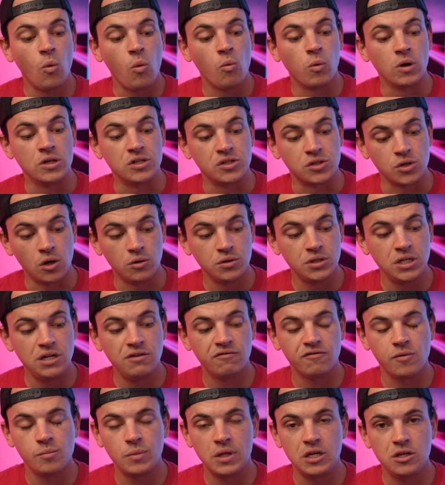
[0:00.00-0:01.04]
resulting
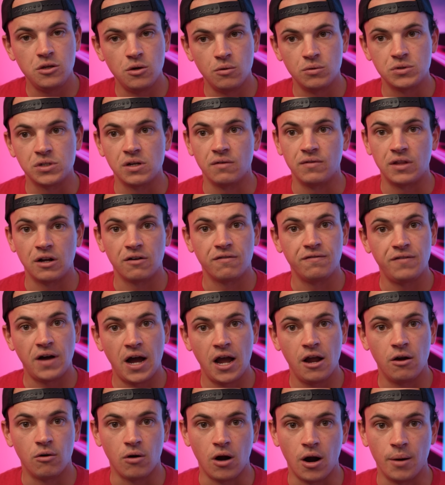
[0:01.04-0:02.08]
from the use of their
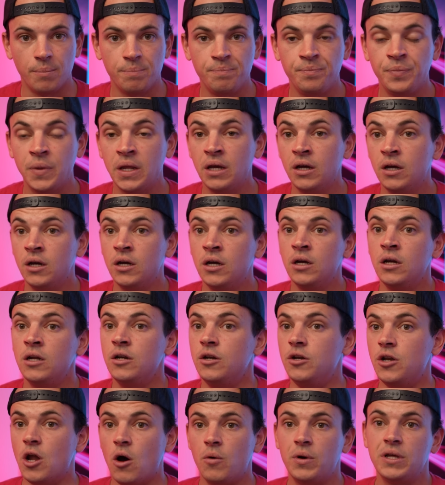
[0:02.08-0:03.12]
firearm.
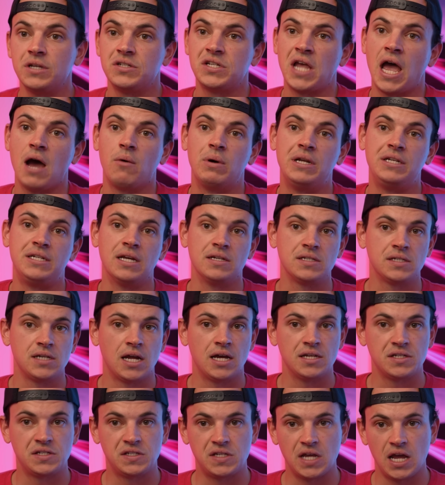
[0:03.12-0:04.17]
Notice how it does
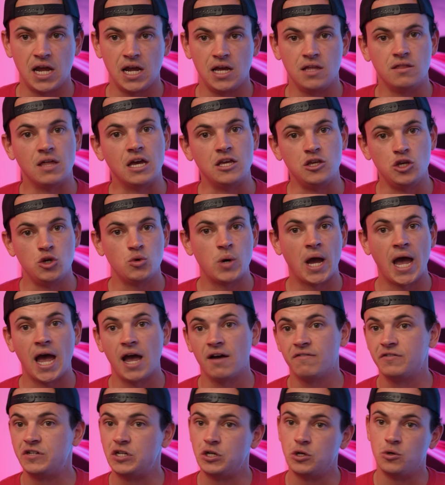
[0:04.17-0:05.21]
not say that you
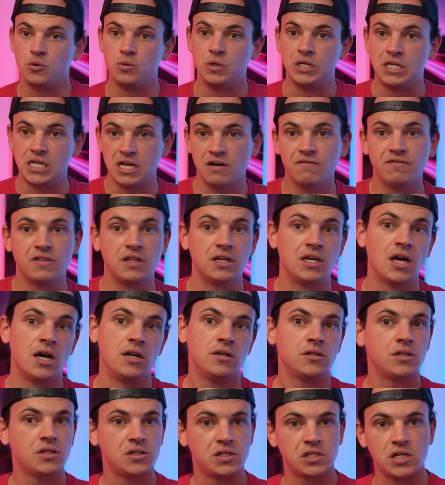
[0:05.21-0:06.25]
have to give the
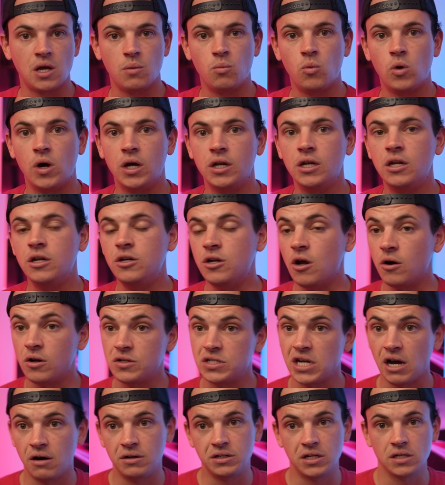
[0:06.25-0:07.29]
gun to someone.
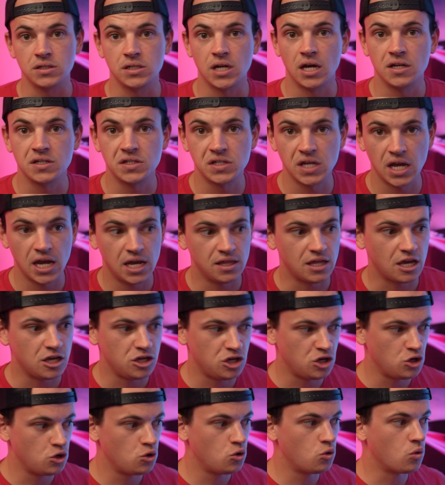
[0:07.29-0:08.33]
Notice how it does not say that
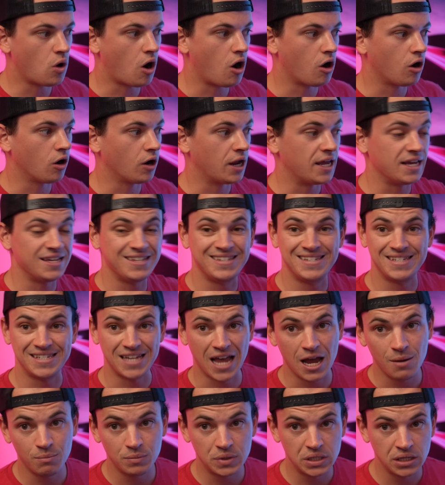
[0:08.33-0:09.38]
you are
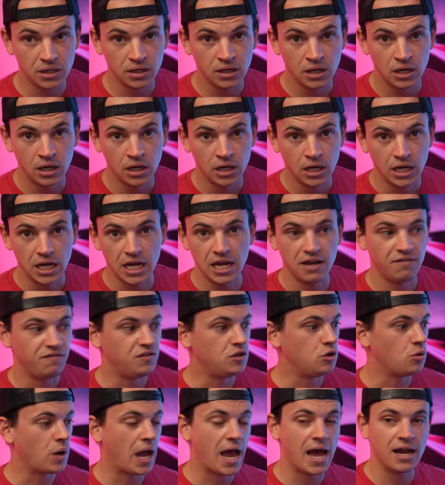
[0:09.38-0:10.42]
exempt if
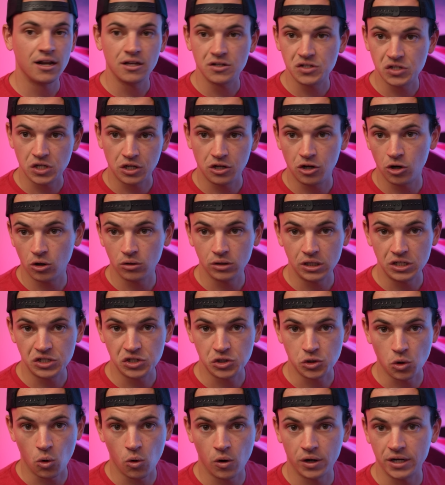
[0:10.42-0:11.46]
you had it securely
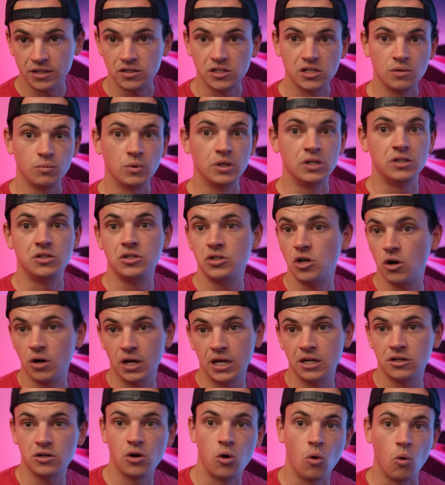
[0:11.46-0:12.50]
stored and someone took
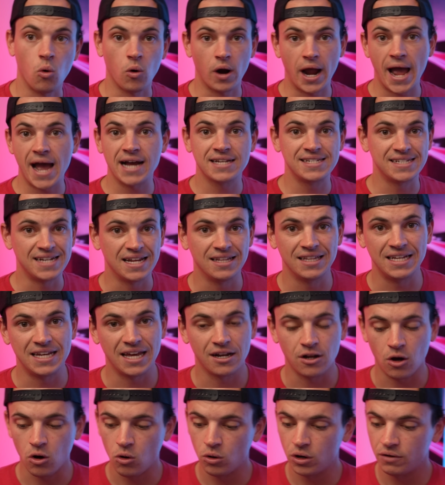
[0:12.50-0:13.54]
it or accidentally
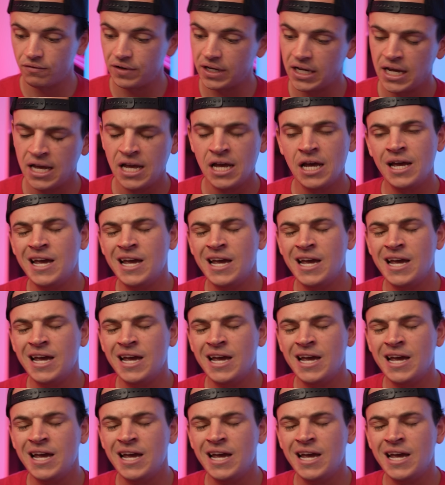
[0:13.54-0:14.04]
get a hold of it.